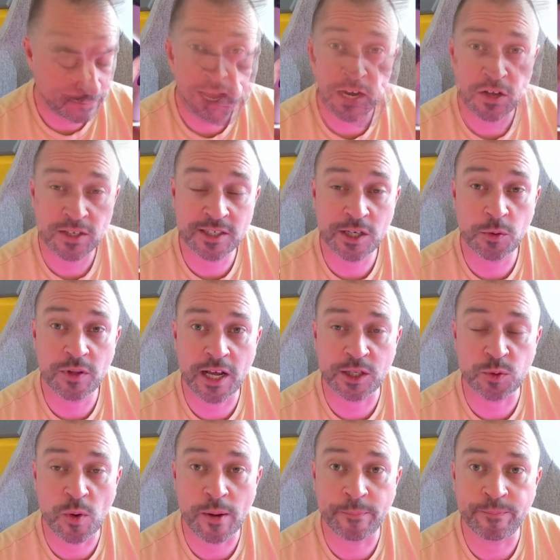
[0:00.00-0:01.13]
and I'll see you on the
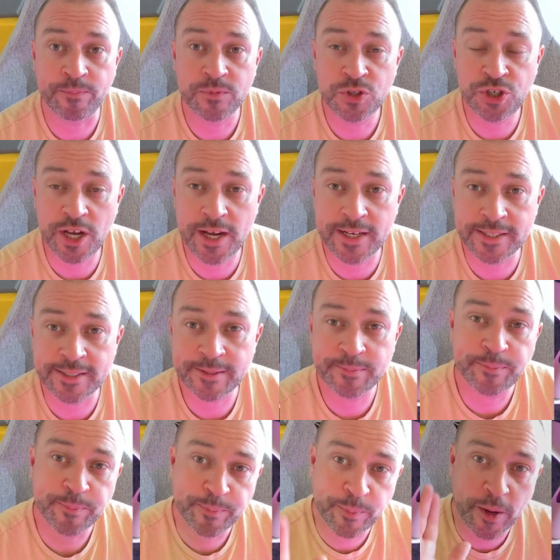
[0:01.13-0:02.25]
next one. Cheers.
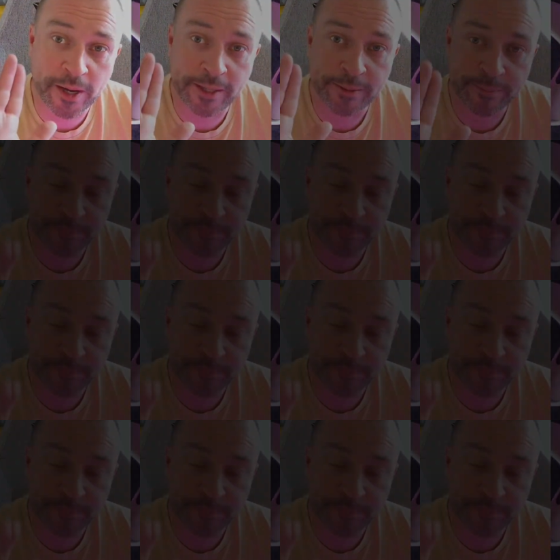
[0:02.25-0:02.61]
Bye.